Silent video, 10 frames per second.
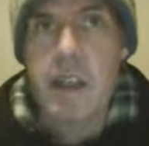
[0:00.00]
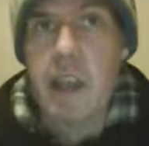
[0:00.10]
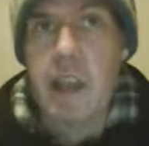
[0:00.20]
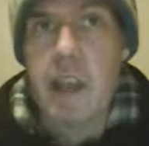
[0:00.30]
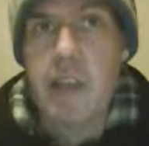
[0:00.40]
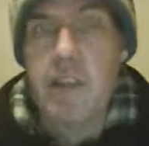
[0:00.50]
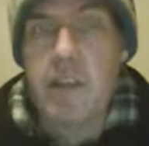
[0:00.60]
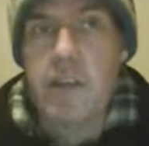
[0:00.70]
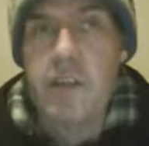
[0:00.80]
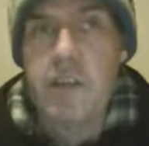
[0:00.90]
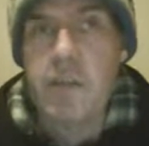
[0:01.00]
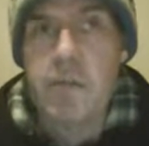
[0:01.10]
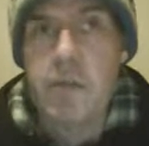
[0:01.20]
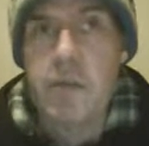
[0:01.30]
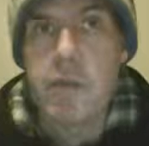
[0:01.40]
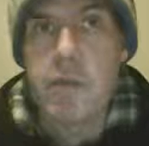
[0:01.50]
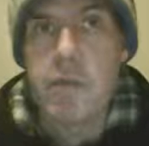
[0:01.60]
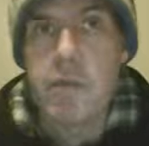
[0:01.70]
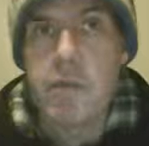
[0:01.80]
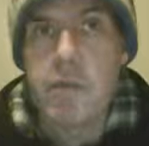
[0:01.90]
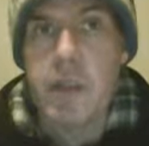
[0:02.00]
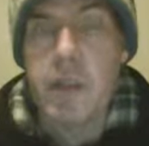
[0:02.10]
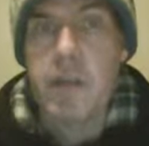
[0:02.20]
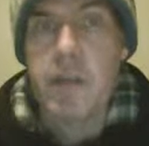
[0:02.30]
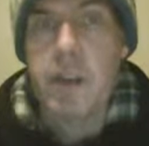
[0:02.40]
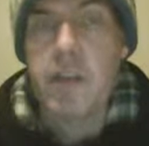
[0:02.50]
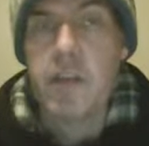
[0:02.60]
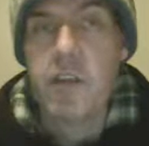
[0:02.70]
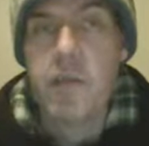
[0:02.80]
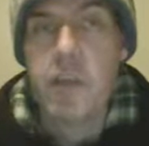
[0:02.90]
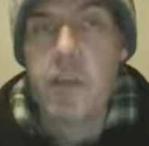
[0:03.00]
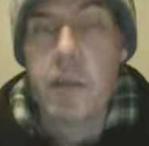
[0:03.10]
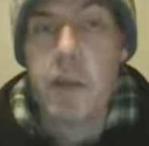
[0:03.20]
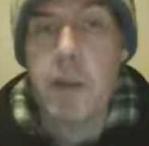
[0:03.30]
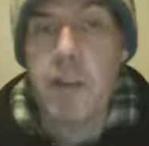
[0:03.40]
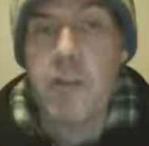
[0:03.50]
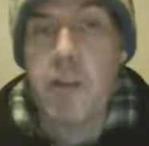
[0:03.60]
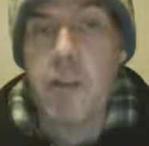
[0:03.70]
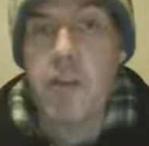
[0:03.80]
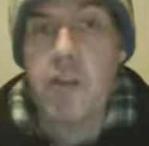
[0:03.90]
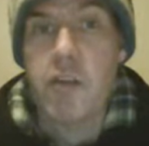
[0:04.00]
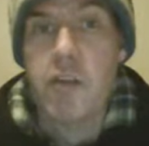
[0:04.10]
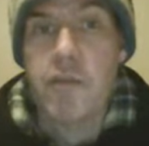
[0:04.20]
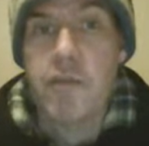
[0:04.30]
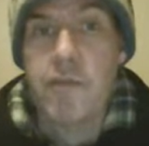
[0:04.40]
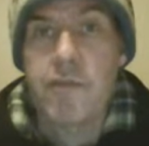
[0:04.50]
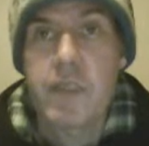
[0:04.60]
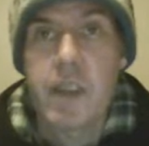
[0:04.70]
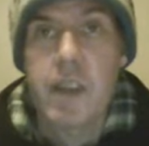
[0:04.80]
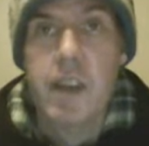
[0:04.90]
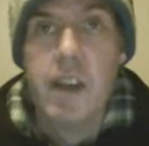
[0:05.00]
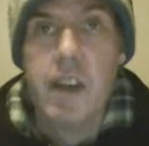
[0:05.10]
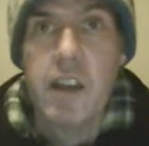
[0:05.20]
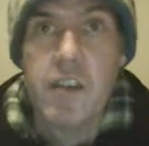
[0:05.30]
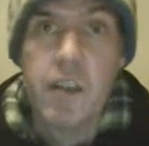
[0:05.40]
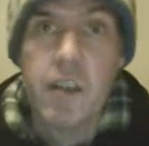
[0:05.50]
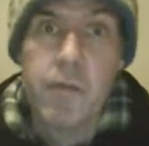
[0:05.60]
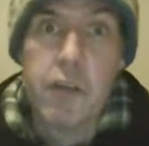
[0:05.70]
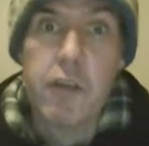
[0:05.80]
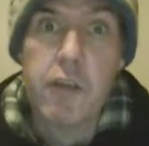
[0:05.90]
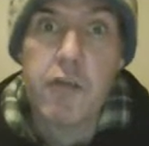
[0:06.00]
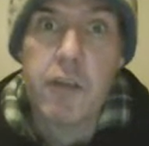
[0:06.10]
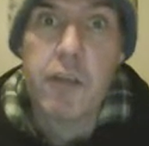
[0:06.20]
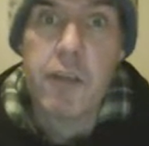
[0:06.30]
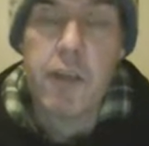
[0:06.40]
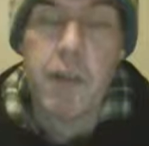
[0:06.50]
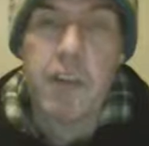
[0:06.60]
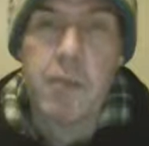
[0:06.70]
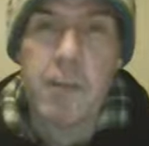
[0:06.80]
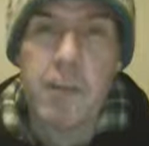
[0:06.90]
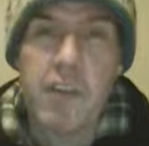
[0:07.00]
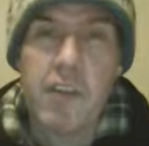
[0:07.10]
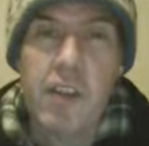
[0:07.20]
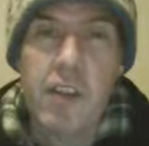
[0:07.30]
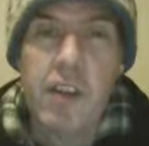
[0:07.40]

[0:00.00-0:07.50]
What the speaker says: gays or anyone else for that matter, so long as they're voluntary arrangements.